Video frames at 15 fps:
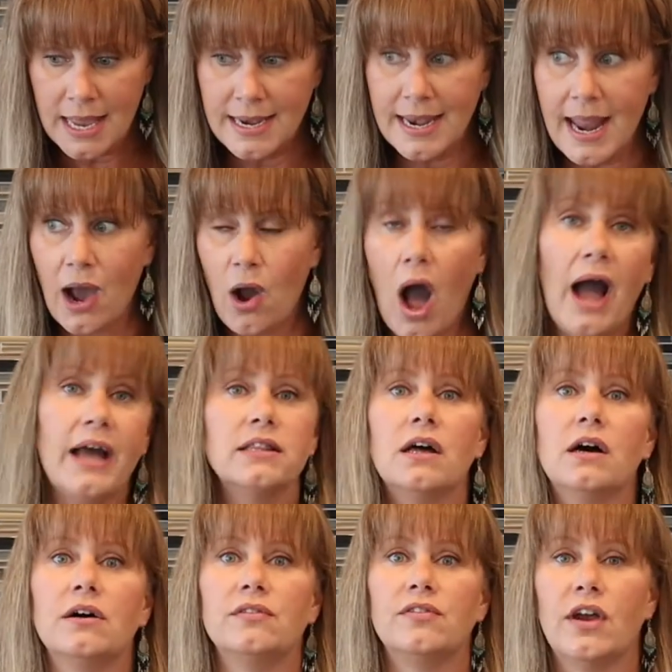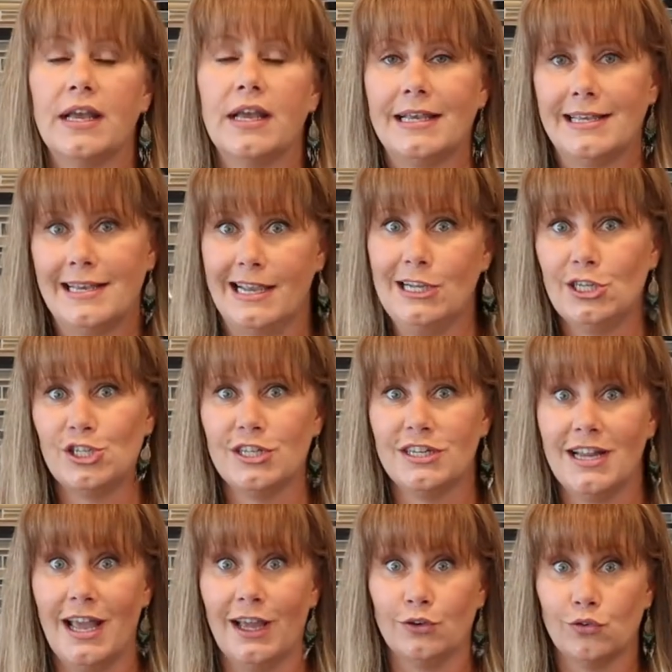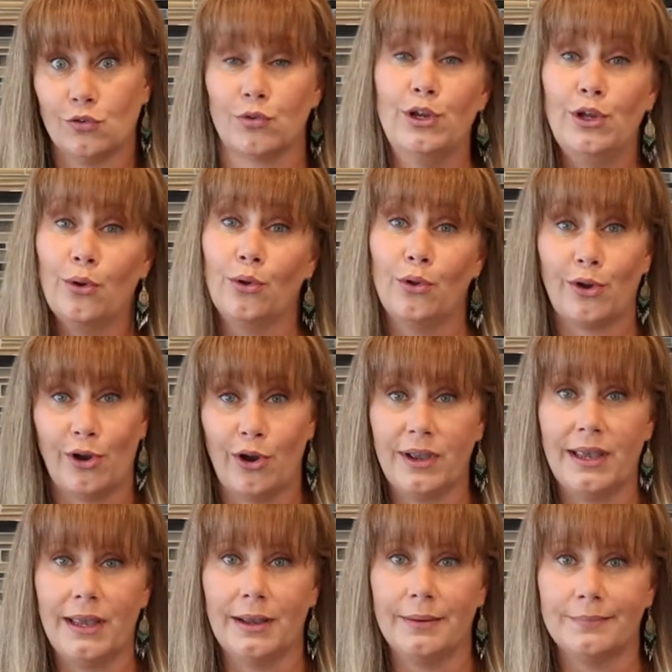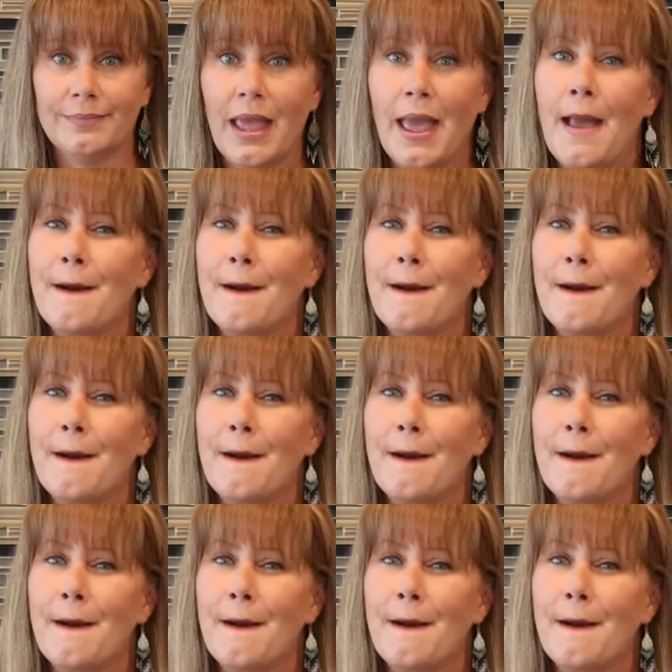Now, I love Cajun and Creole cooking,